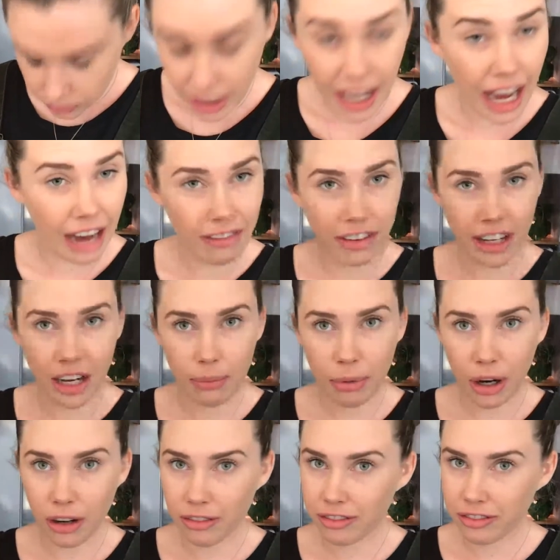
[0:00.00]
half a cup
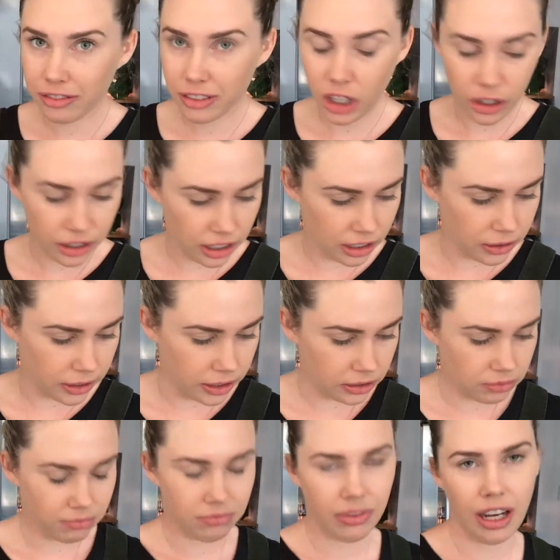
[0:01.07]
of coconut oil,
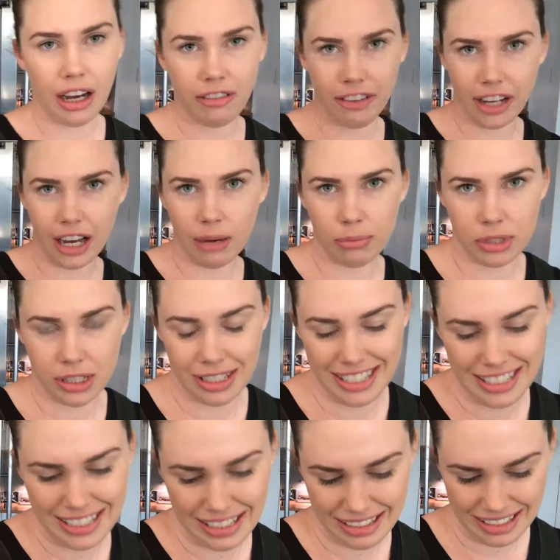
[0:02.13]
half a cups,
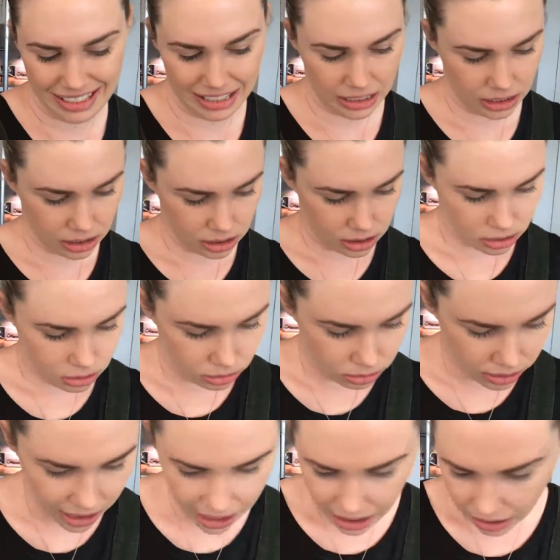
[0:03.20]
all the
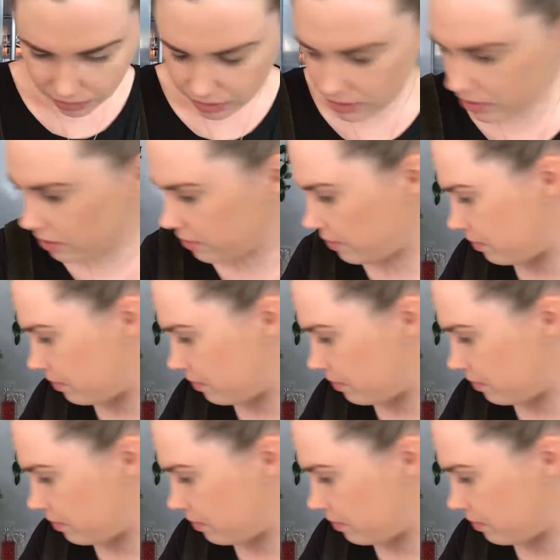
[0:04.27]
halves.